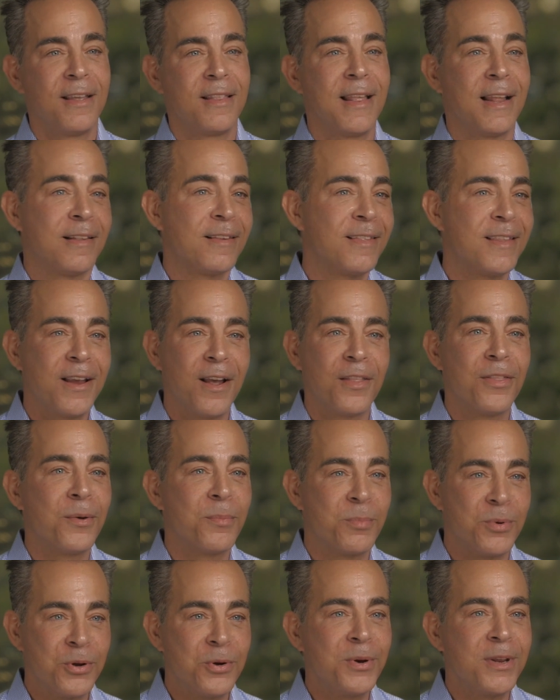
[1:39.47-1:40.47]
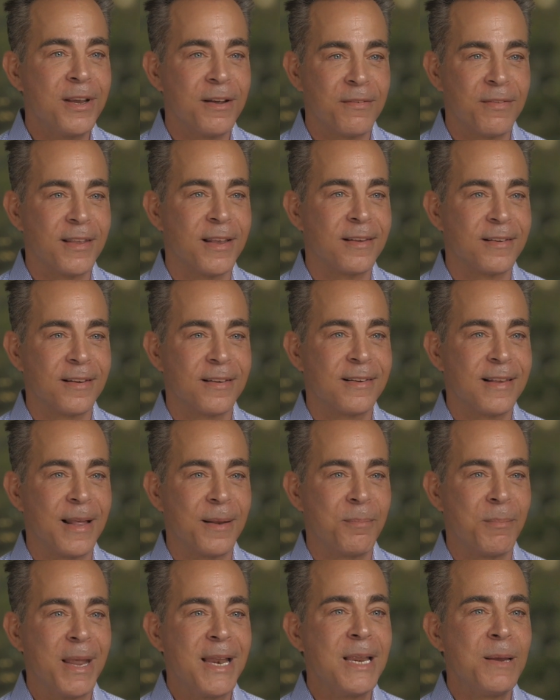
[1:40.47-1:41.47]
That's the other beauty of this, is
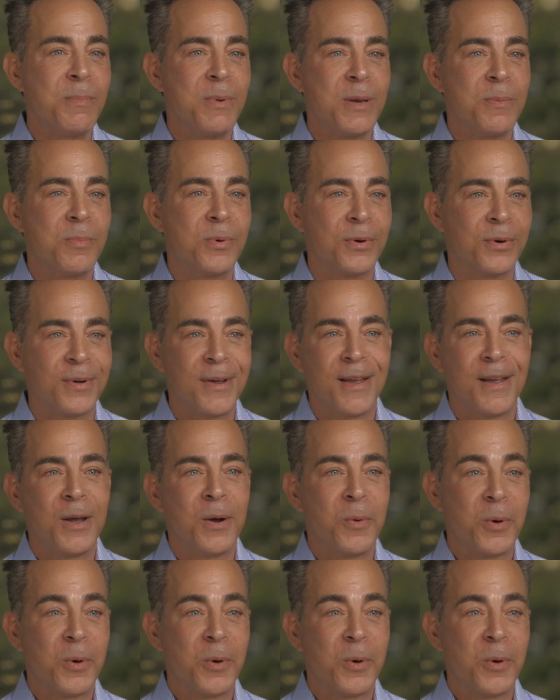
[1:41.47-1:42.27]
that many people